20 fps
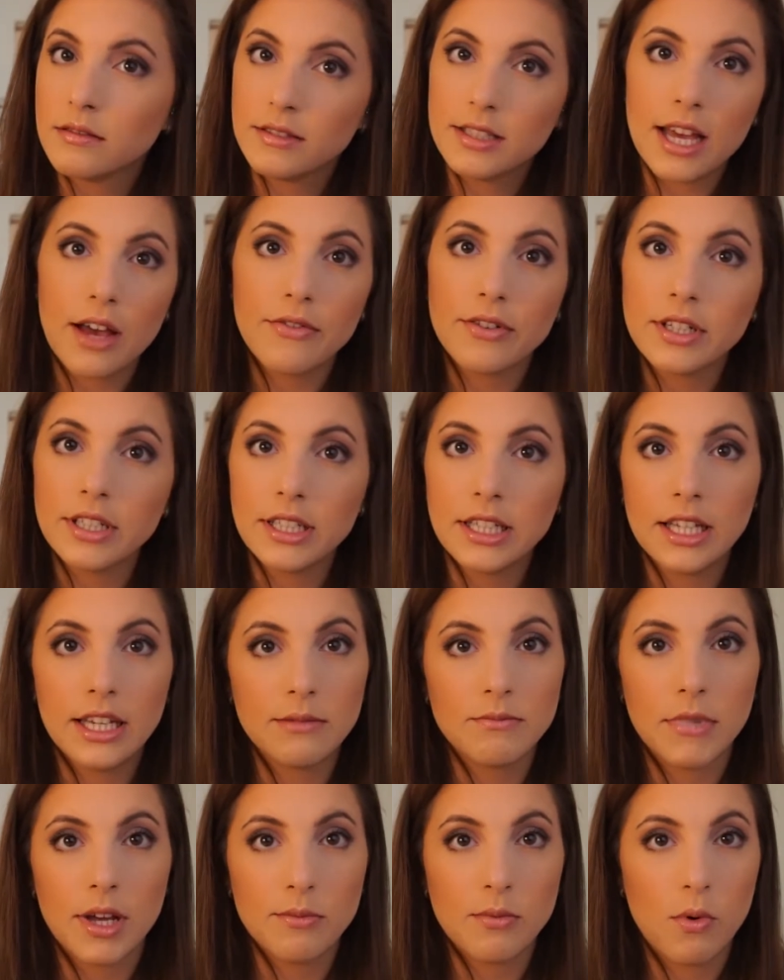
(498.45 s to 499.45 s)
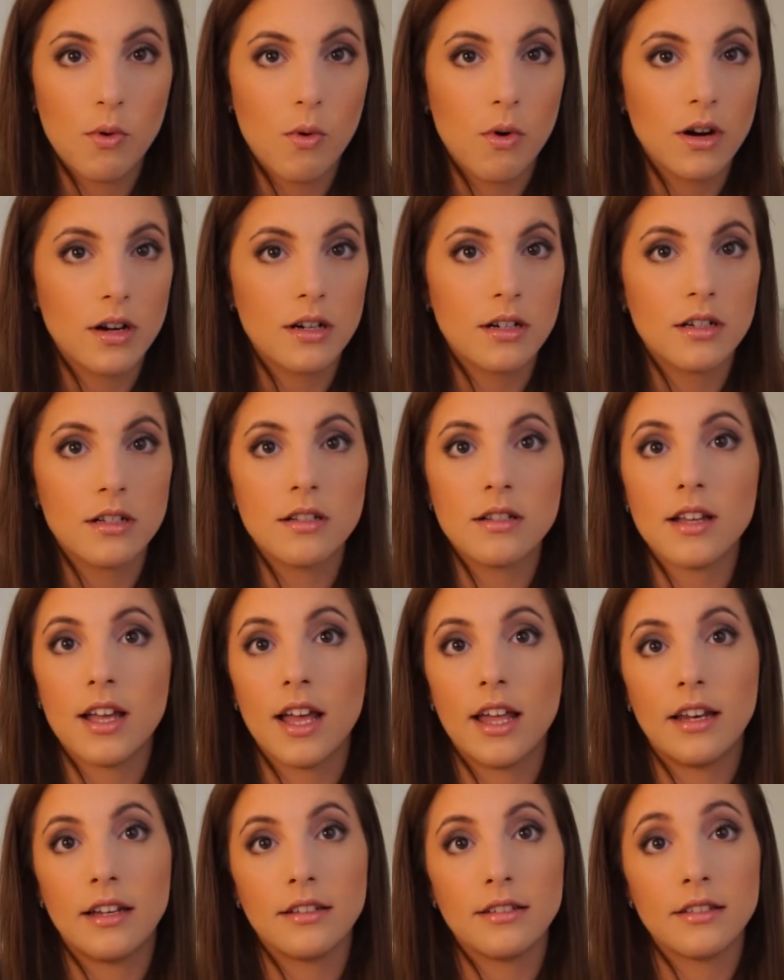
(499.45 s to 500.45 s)
Definitely hid my pores,
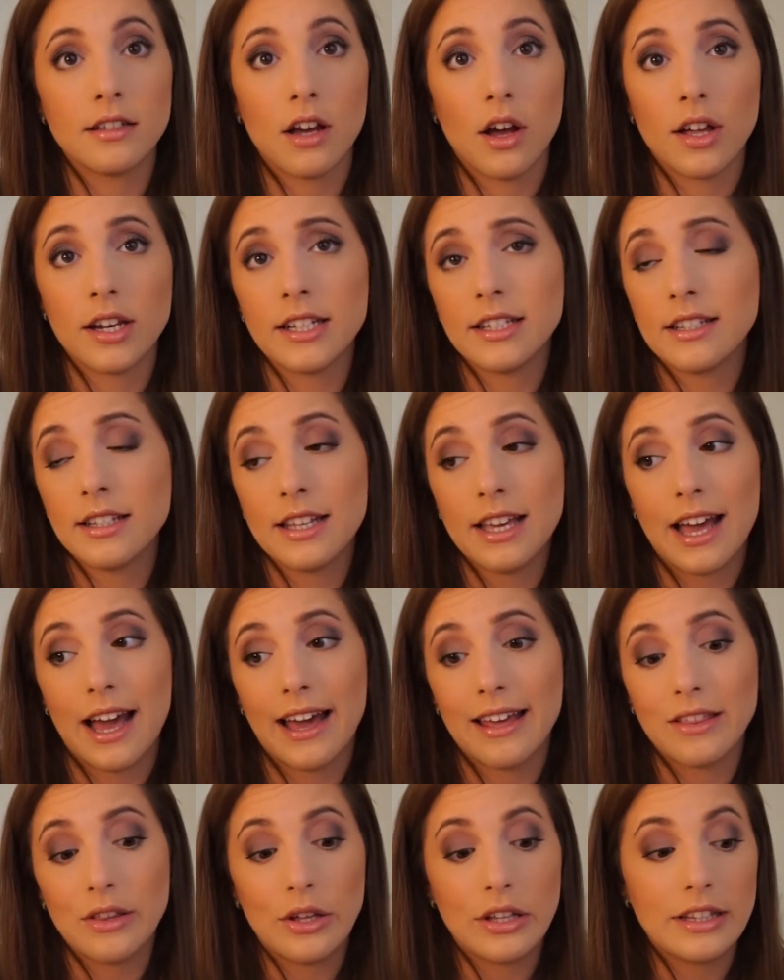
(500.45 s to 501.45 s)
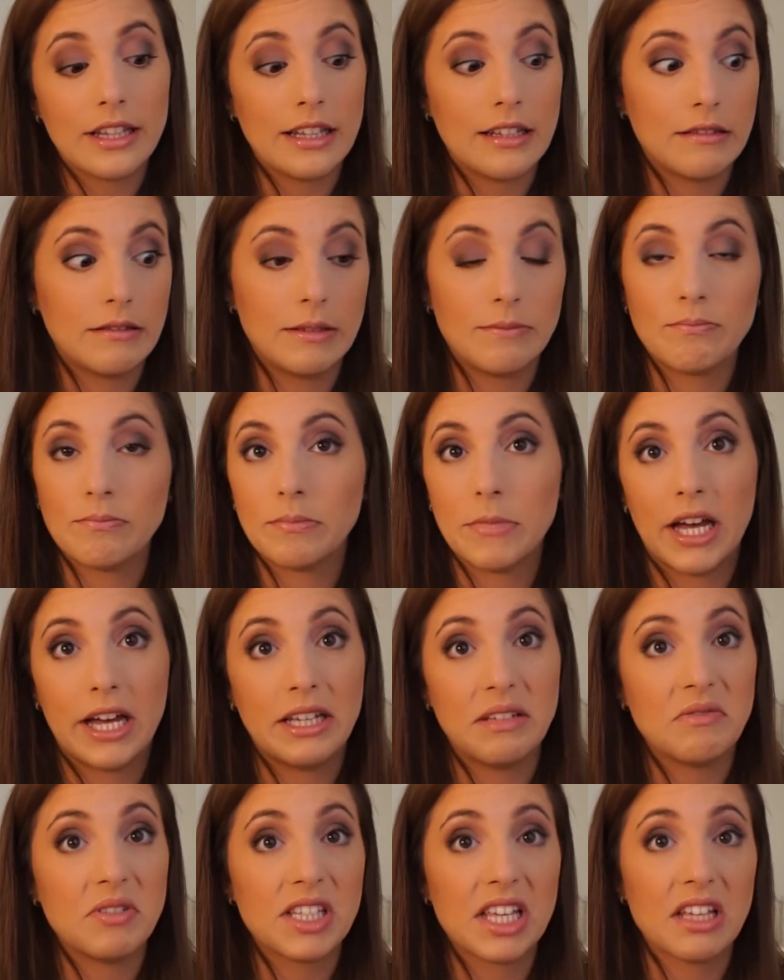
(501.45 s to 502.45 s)
and honestly, I thought that
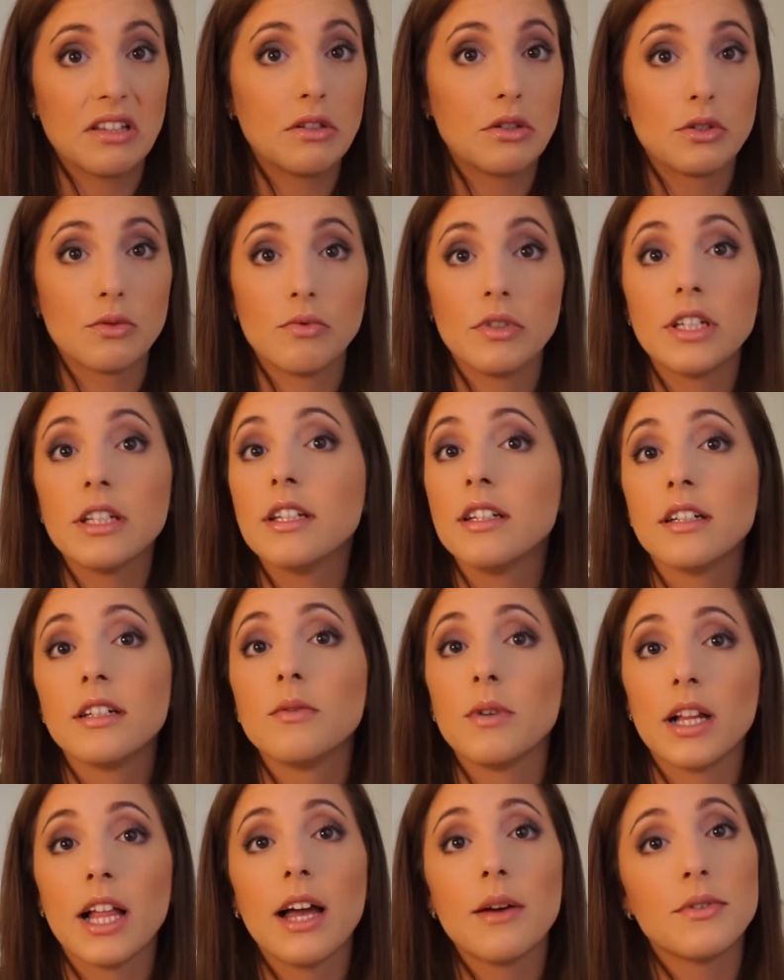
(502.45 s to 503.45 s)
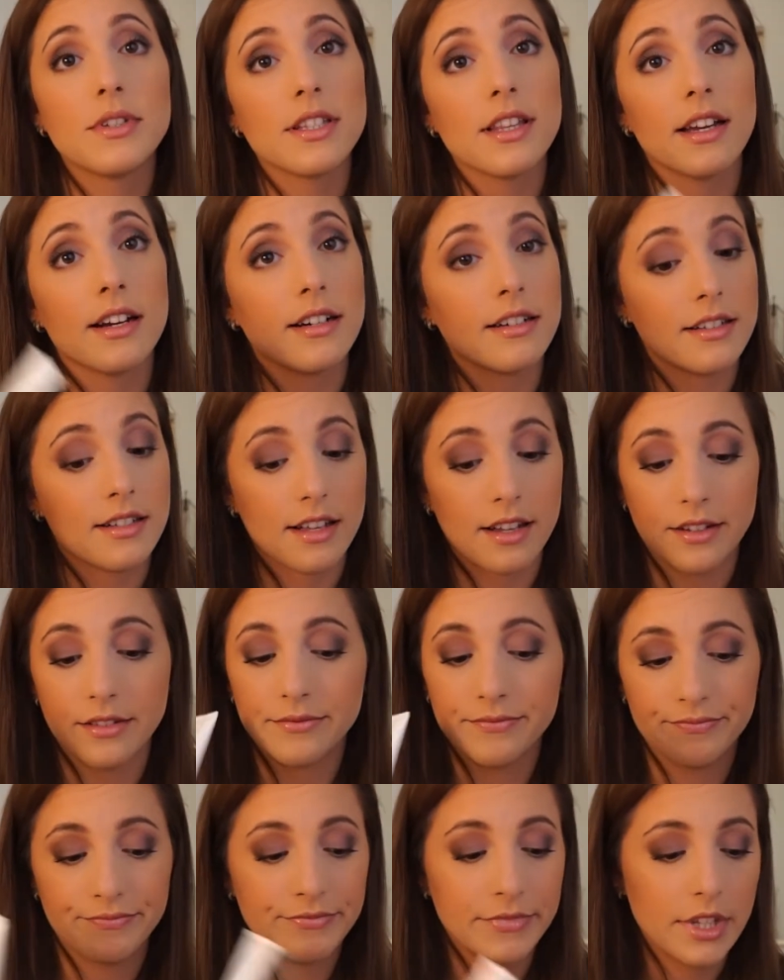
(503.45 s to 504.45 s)
my skin looked really good while I was there.
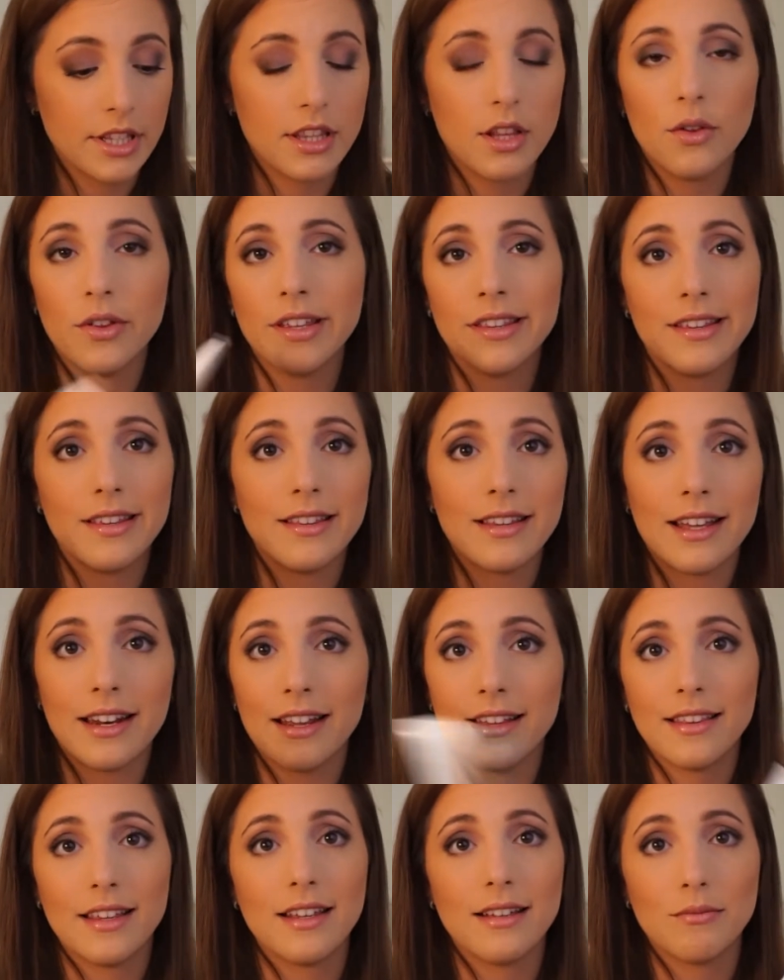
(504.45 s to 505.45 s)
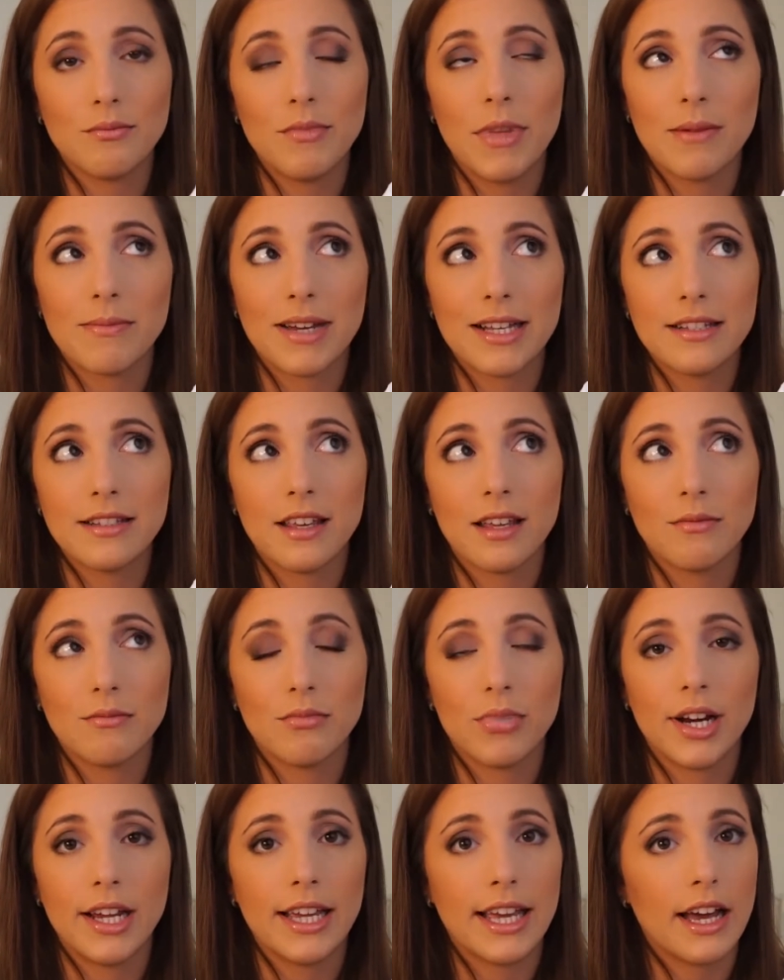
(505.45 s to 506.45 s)
So the only thing that I think made my
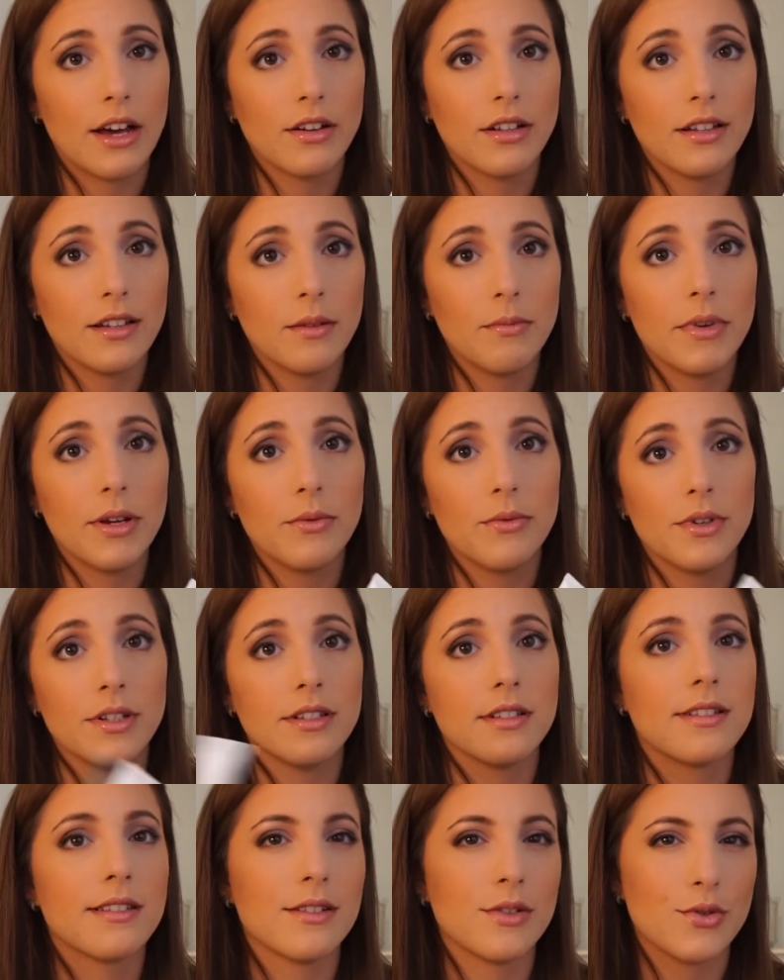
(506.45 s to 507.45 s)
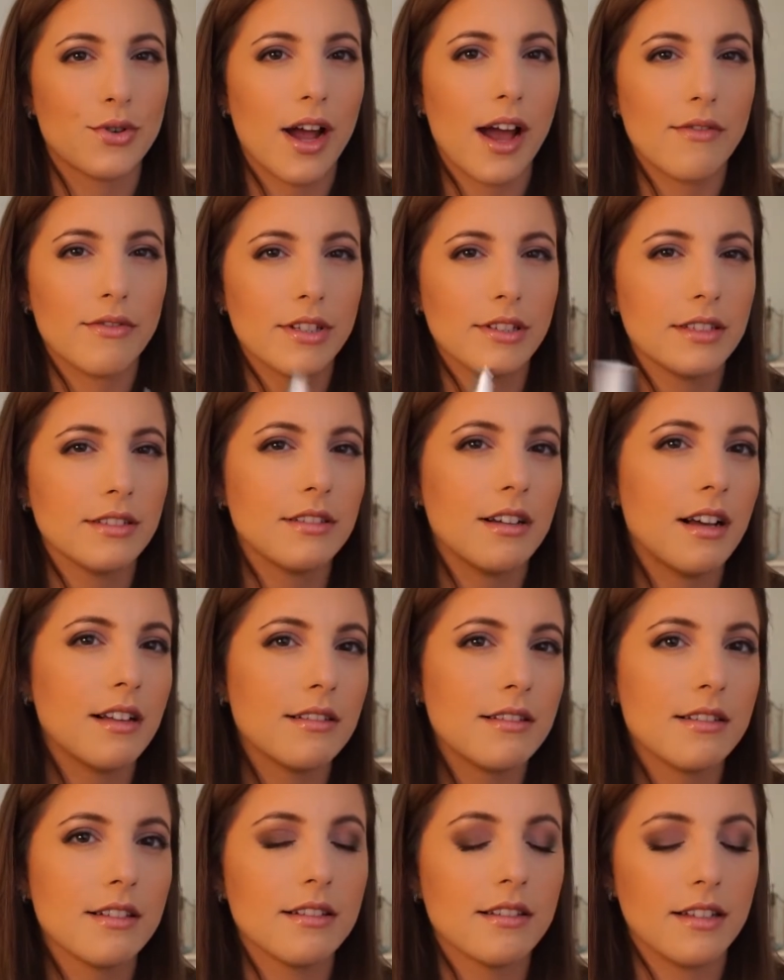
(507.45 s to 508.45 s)
skin break out a little bit was the traveling
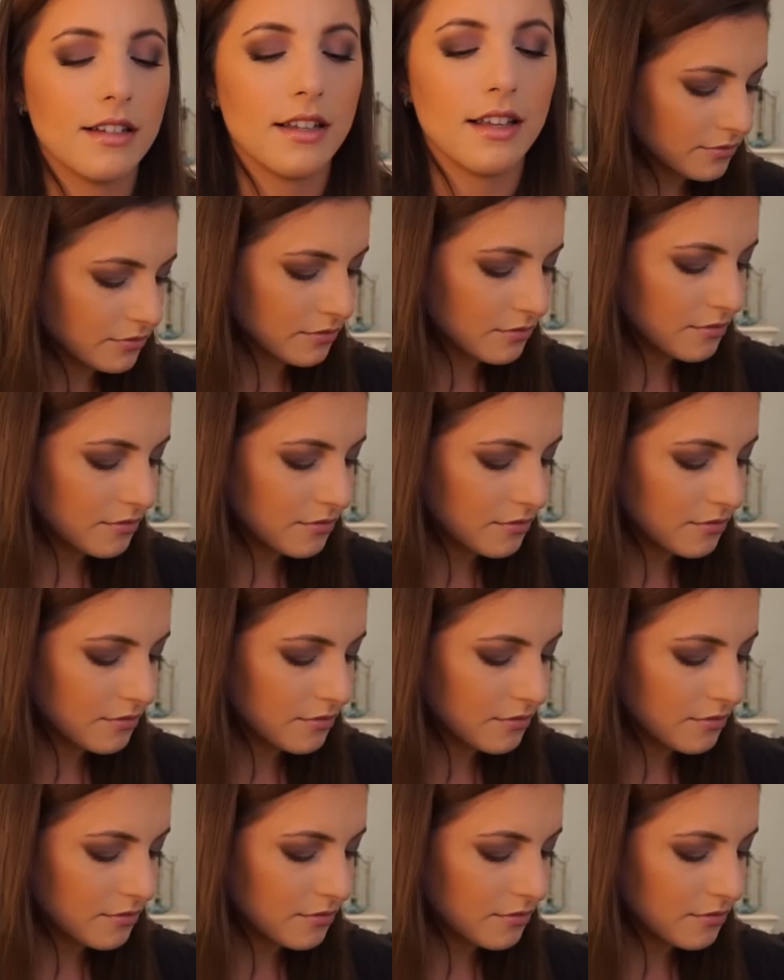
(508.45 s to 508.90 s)
constantly.